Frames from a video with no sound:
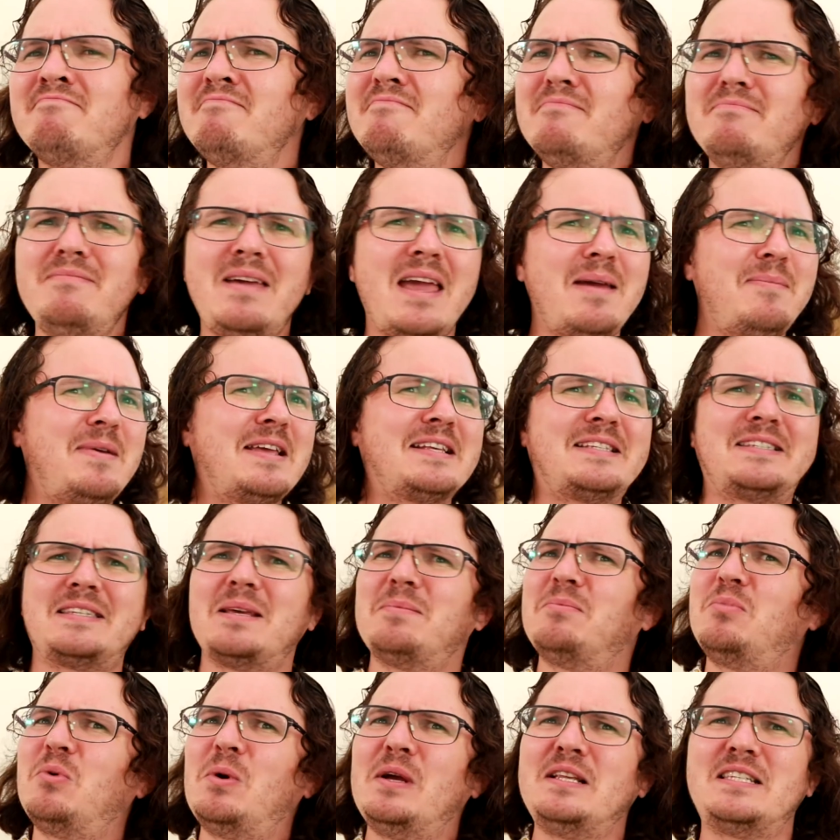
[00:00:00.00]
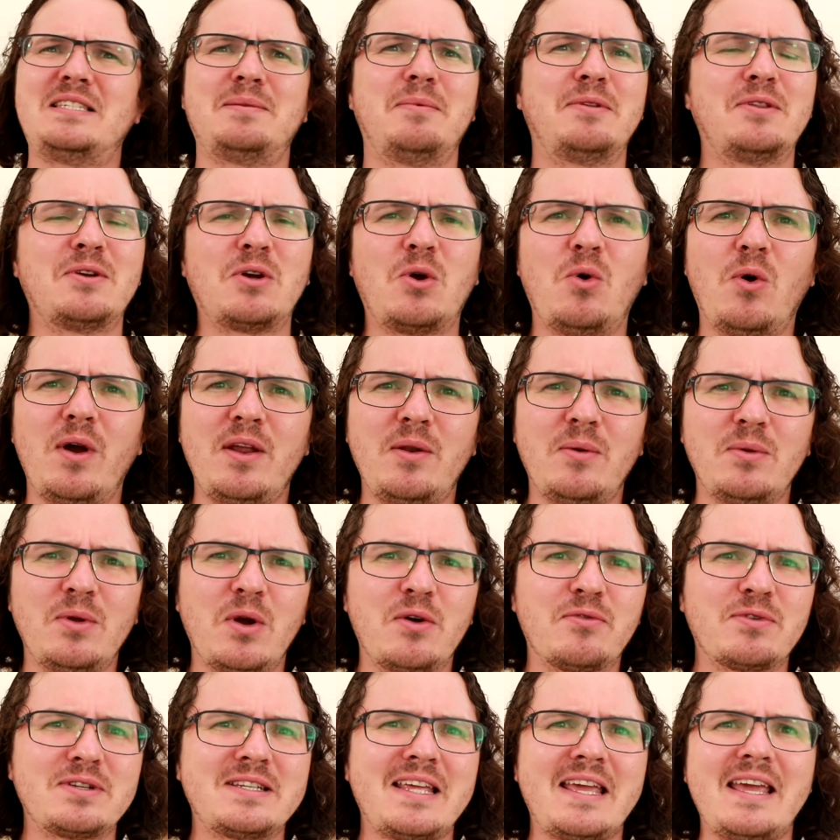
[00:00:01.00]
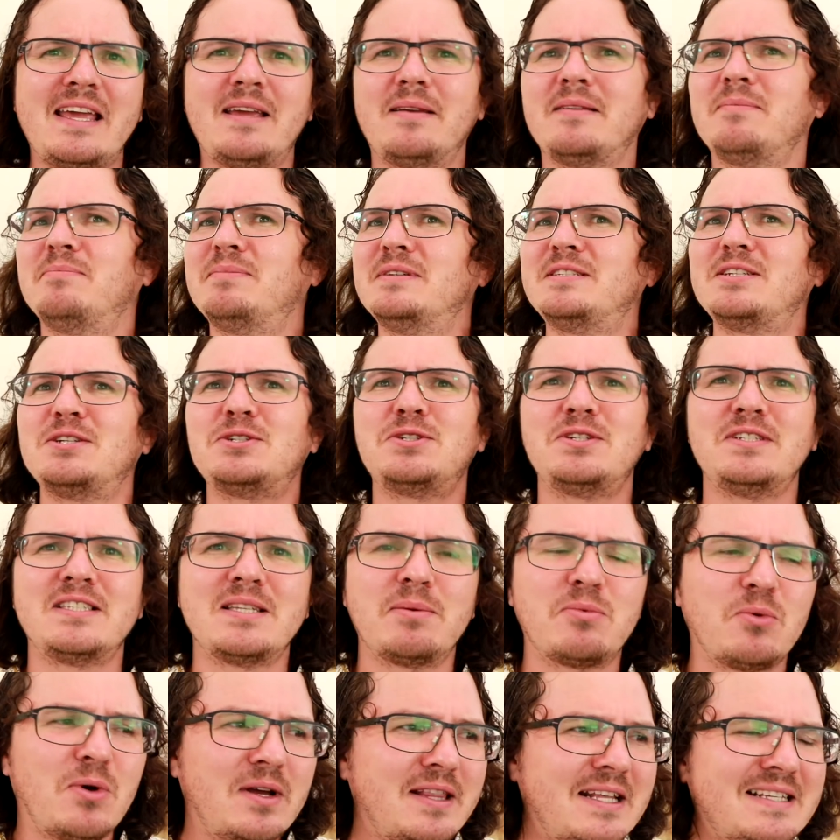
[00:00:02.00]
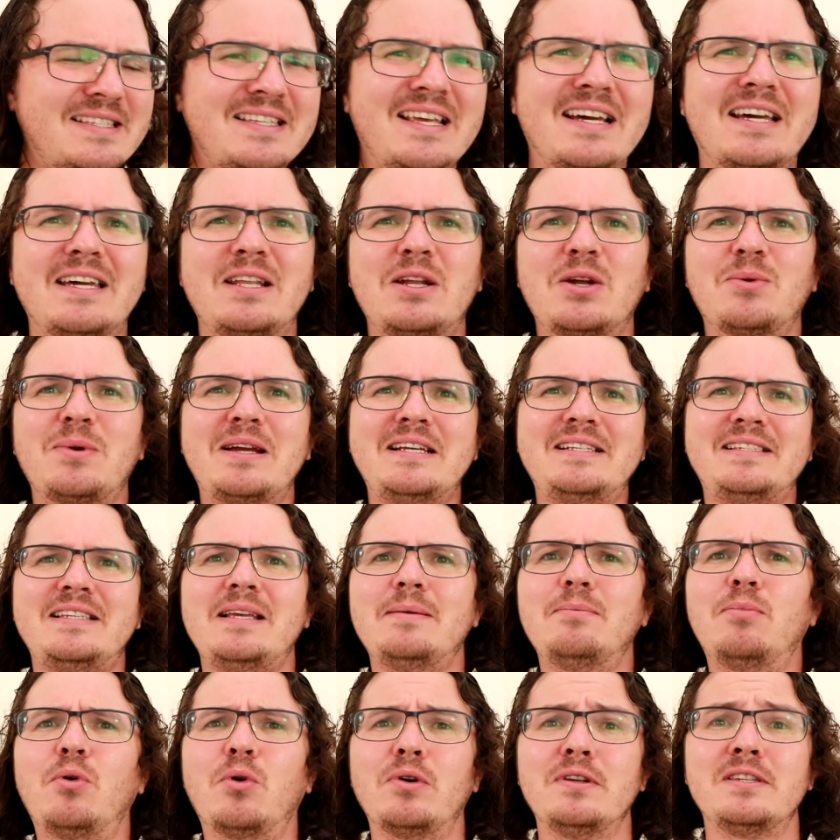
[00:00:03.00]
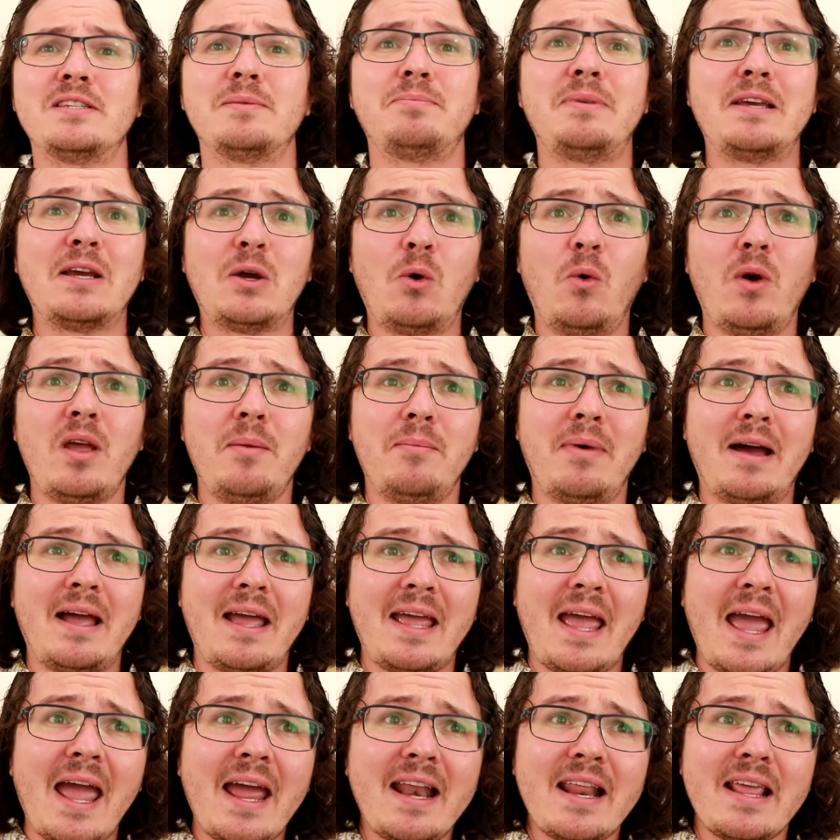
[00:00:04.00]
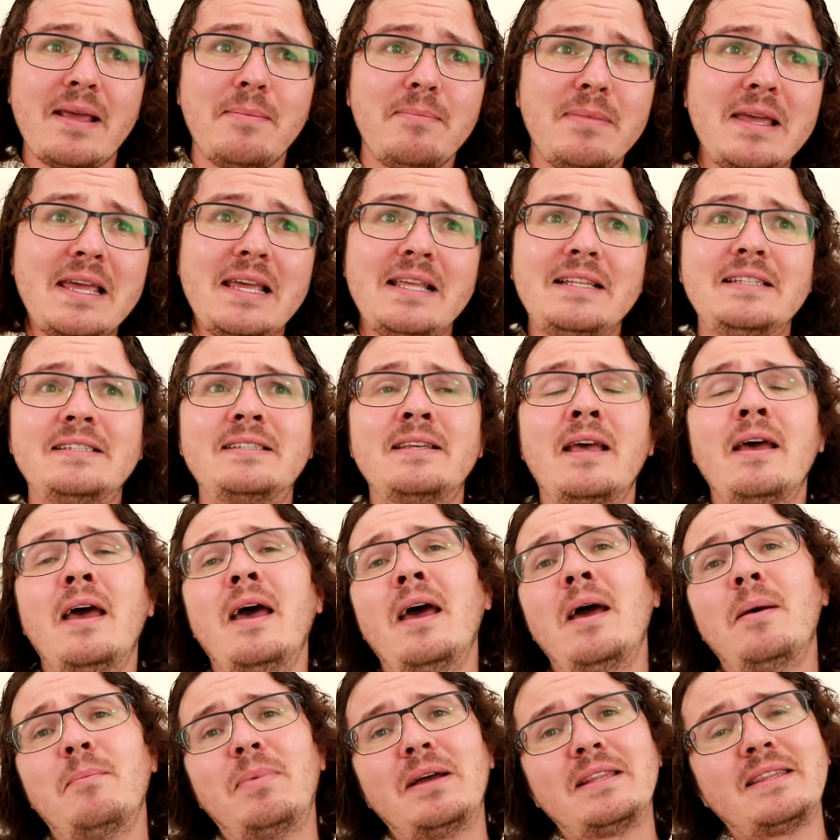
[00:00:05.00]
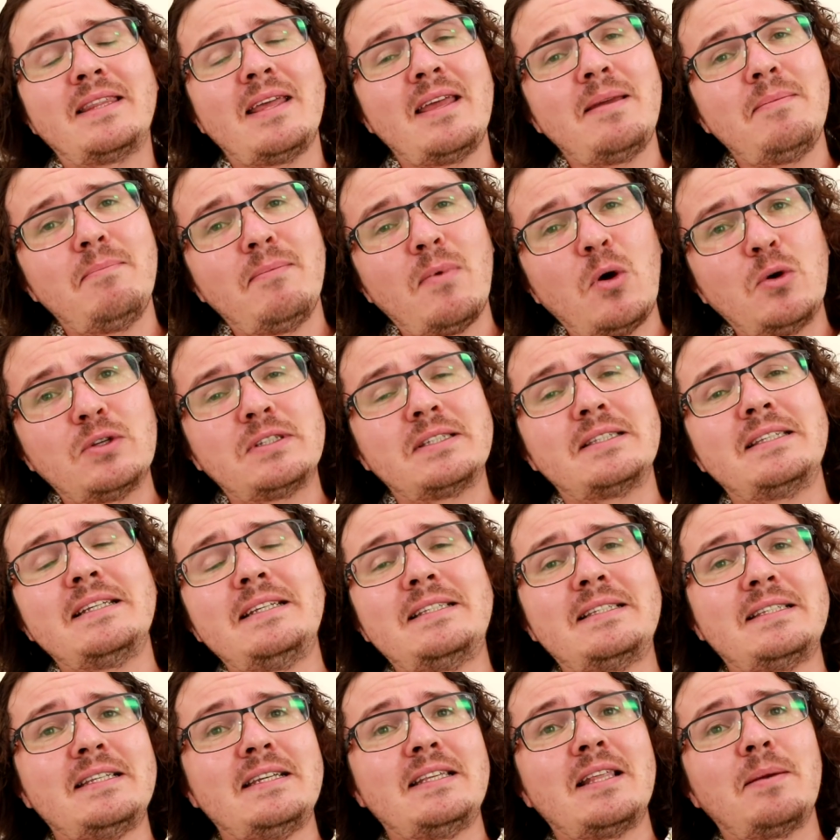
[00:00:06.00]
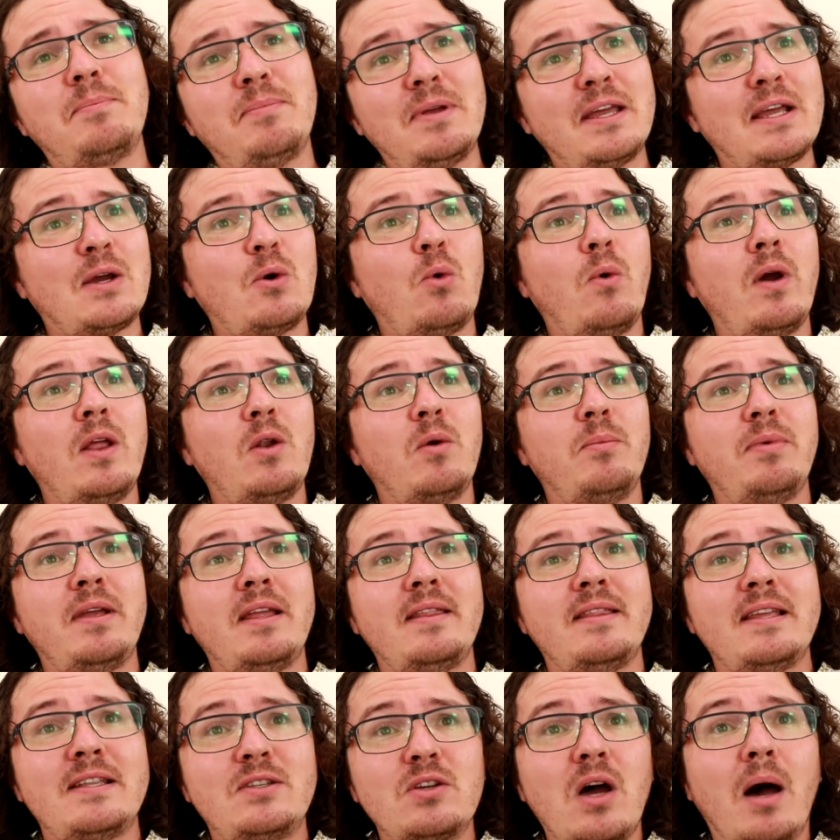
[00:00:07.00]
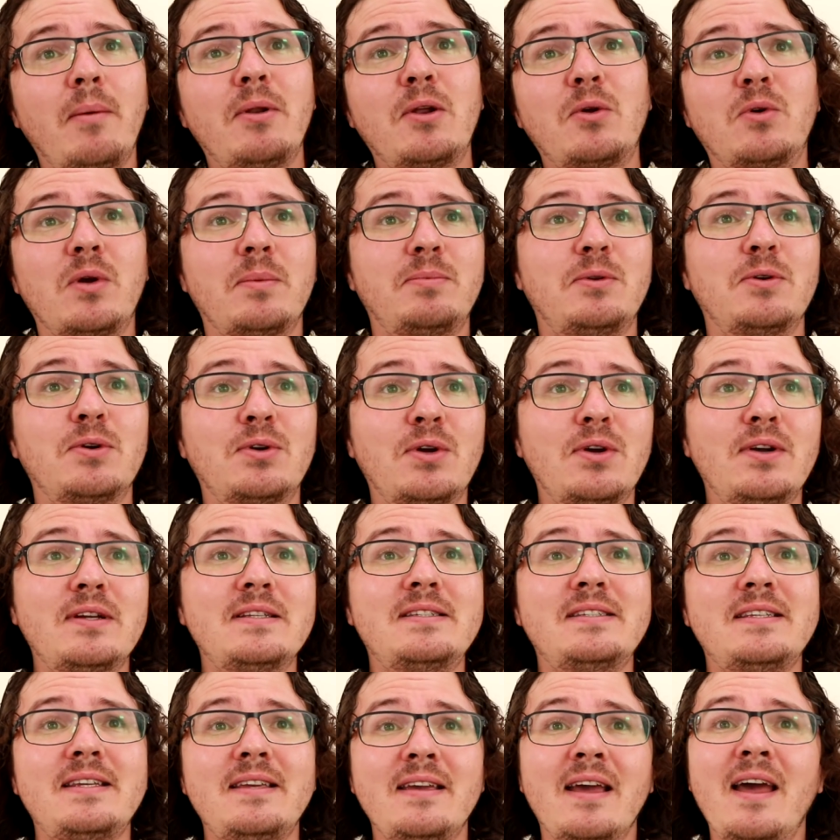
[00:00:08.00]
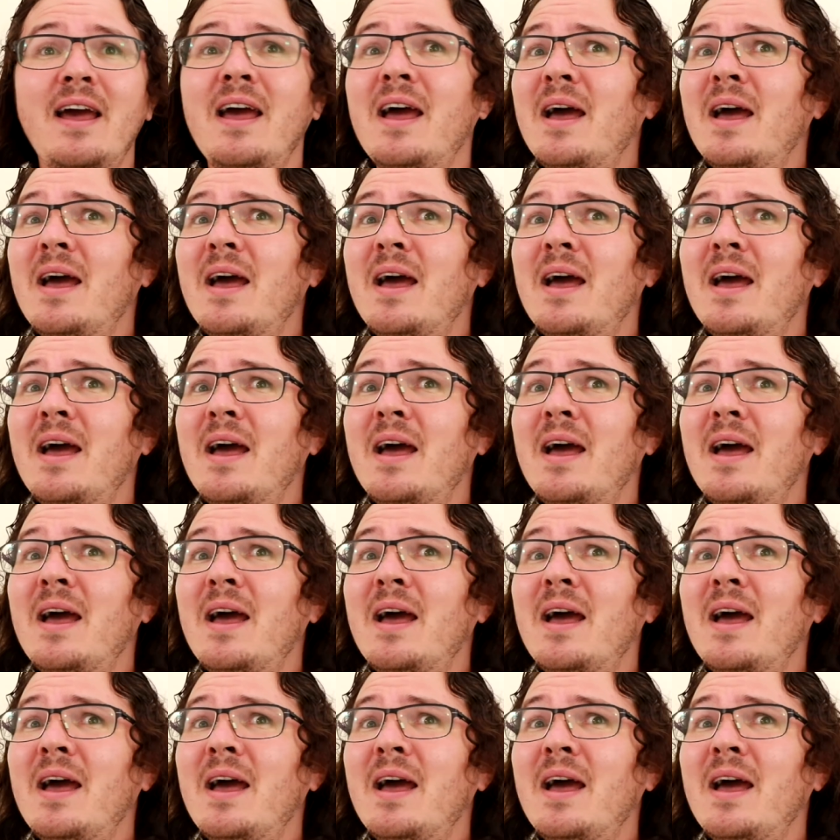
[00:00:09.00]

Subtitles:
Maybe at some point some other coin will overtake position as number one. That's not going to erase the importance of Bitcoin by any means, but they mostly see that Bitcoin will be the dominant cryptocurrency.